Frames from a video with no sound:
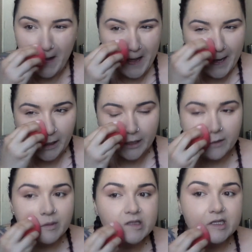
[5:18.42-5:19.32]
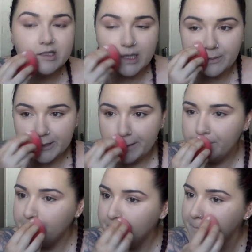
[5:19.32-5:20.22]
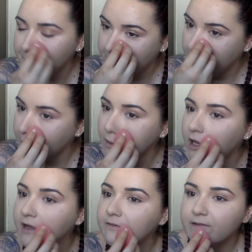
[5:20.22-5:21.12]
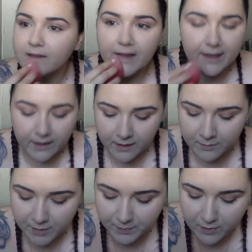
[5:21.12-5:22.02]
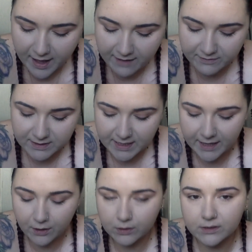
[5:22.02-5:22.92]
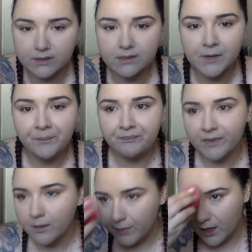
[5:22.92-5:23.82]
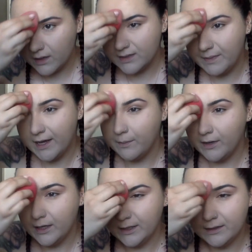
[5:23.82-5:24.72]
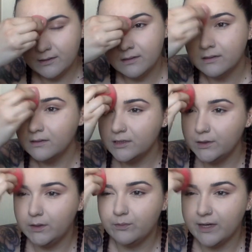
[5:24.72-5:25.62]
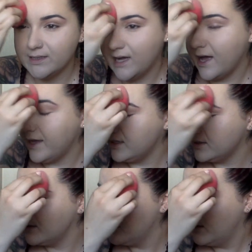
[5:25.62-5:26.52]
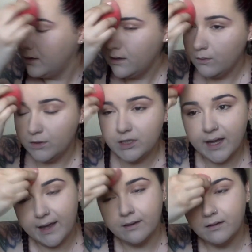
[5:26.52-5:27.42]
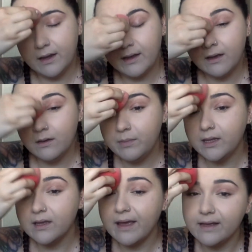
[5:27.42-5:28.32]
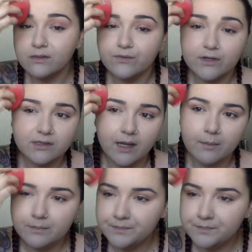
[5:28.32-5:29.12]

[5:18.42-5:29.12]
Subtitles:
another misconception I feel like people have is like girls put all this makeup on to impress guys, which again, it could be the case for some.